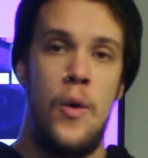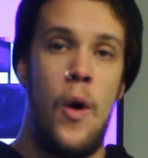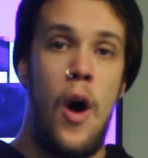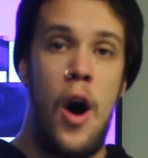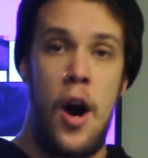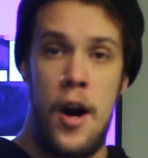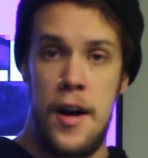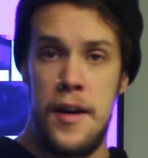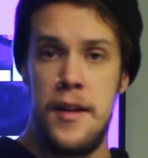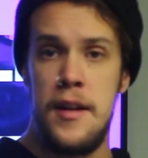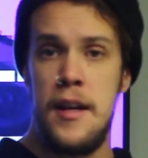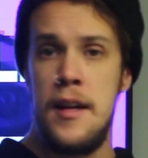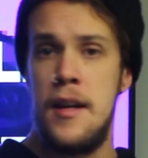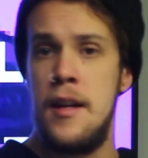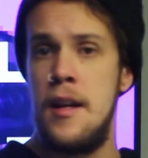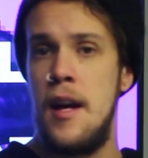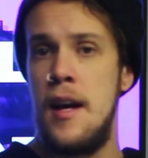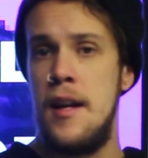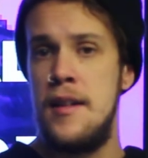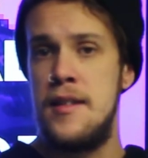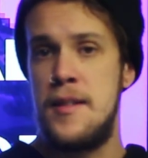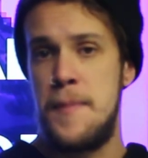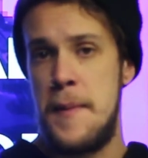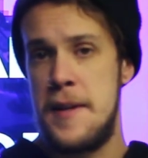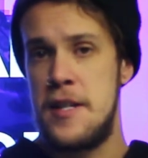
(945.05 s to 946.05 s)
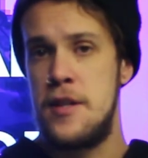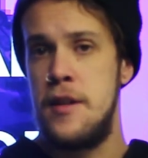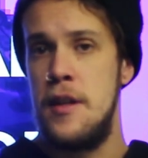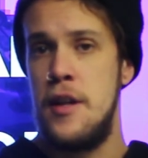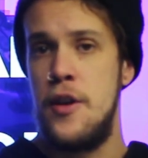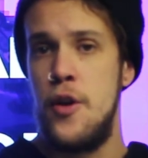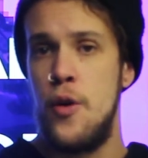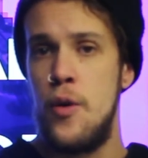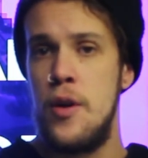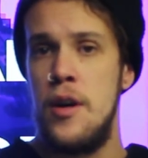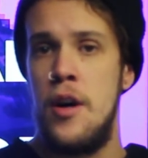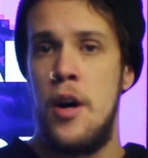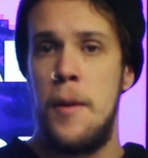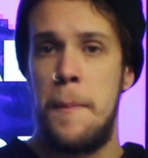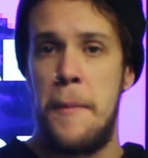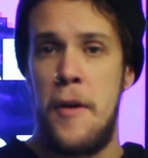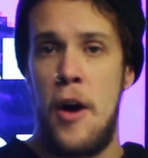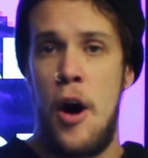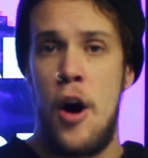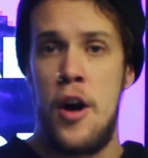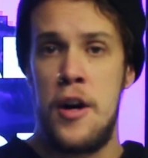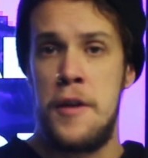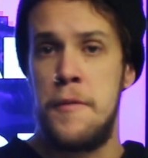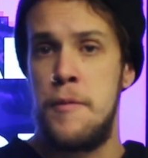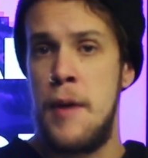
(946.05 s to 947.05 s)
art and especially your
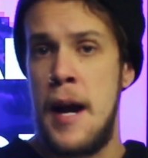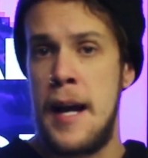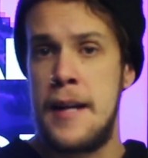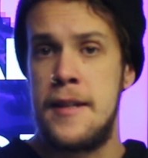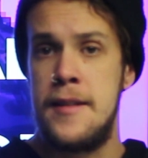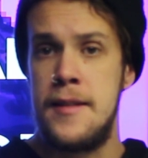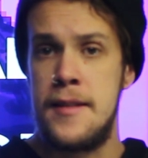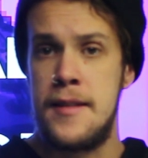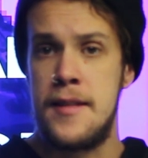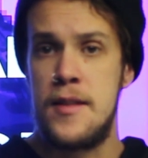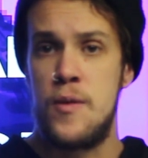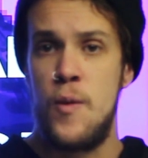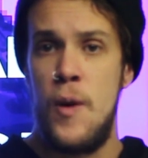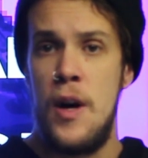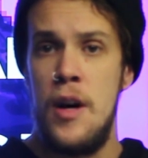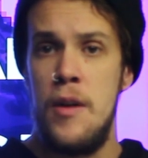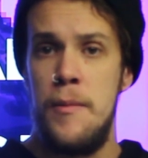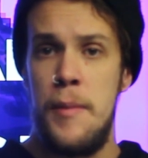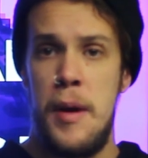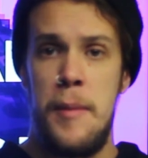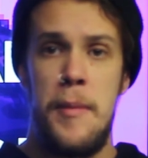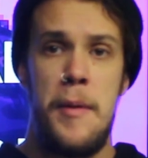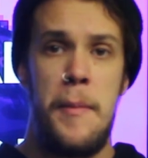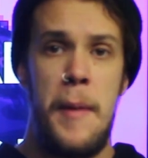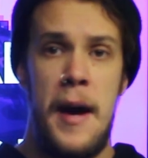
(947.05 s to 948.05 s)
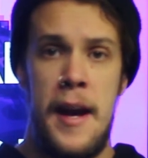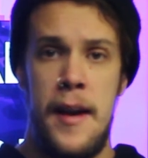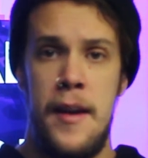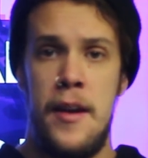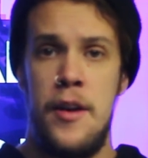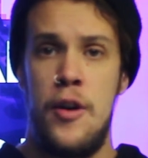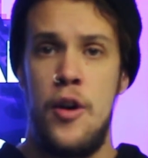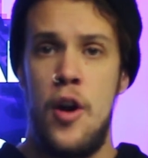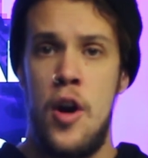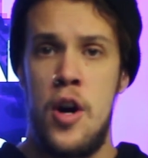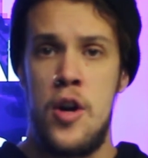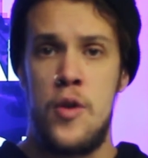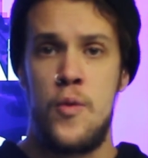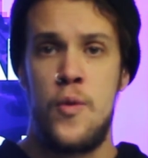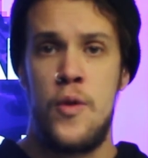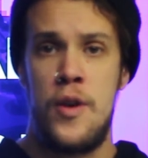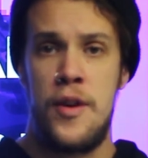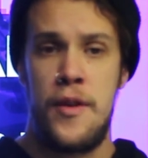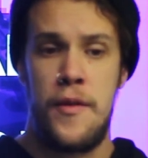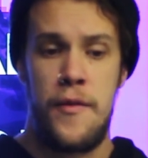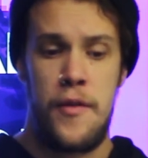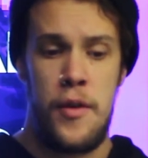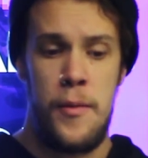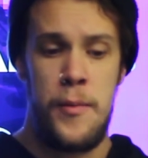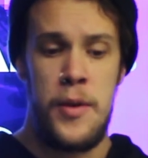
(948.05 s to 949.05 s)
art practice as well, maybe buying an
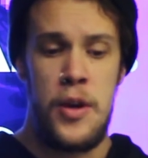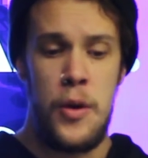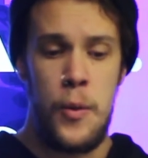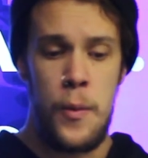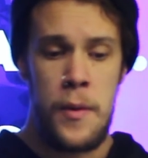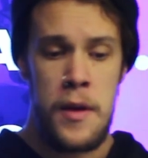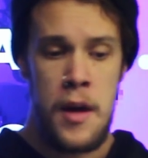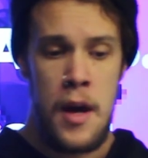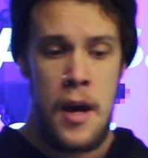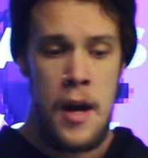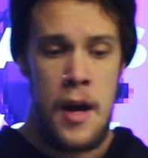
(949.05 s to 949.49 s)
artwork from you.